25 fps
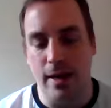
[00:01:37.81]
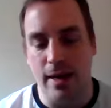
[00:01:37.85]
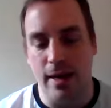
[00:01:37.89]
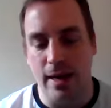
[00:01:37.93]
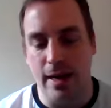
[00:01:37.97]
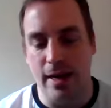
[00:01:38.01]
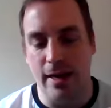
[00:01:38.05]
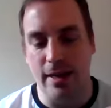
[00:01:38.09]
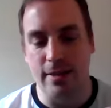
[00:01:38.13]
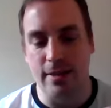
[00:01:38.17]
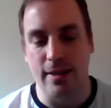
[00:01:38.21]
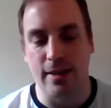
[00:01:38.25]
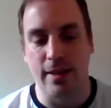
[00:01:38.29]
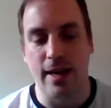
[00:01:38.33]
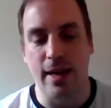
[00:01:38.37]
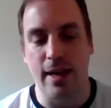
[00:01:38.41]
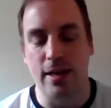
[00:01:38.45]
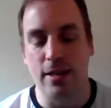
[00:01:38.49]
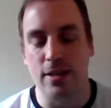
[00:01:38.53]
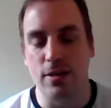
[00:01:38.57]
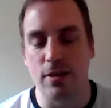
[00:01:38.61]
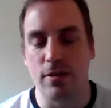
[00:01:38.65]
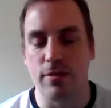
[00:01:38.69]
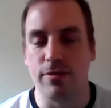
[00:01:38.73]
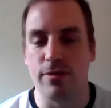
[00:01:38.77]
and it's a
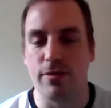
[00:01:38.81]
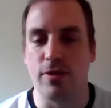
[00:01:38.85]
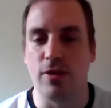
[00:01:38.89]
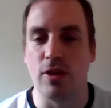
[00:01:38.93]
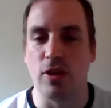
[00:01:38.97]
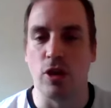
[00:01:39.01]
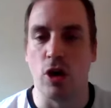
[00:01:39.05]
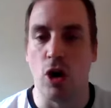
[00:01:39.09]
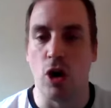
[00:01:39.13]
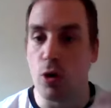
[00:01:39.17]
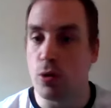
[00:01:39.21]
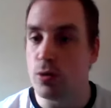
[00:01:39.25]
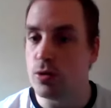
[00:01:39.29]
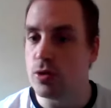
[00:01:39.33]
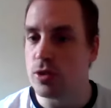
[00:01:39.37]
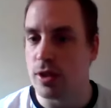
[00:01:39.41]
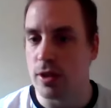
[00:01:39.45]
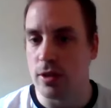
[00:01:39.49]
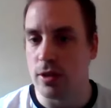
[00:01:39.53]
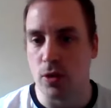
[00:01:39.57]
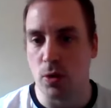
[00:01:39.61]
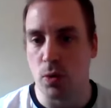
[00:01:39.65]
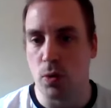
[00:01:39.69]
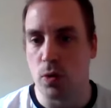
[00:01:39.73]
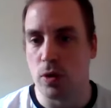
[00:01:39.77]
case of the coach
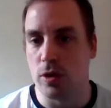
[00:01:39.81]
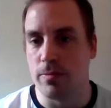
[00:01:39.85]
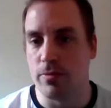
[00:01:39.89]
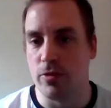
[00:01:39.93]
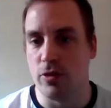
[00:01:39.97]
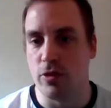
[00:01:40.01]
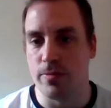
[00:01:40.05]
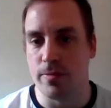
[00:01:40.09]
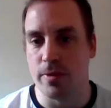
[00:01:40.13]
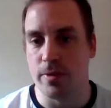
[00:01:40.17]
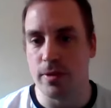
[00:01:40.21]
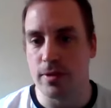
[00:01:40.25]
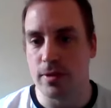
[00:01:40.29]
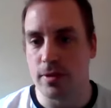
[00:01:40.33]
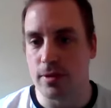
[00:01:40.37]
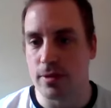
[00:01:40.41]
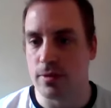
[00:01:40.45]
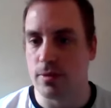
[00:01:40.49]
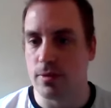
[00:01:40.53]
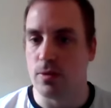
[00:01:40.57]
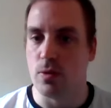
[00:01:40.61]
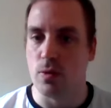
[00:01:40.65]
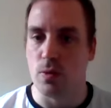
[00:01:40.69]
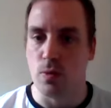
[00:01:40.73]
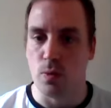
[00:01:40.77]
can do all the movements,
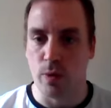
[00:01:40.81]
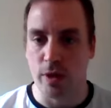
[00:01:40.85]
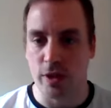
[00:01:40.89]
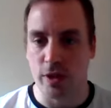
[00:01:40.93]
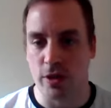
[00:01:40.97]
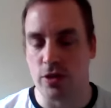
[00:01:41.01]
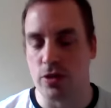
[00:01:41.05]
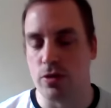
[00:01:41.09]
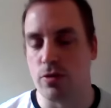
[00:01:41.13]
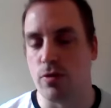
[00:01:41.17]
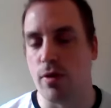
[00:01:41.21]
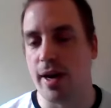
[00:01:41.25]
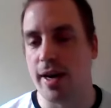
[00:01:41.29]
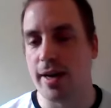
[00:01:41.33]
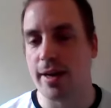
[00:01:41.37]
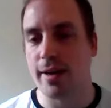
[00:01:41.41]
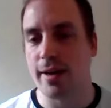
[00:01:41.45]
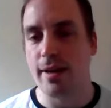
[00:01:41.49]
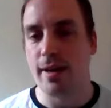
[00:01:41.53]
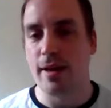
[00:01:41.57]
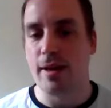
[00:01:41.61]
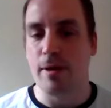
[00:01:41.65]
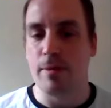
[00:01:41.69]
which is great,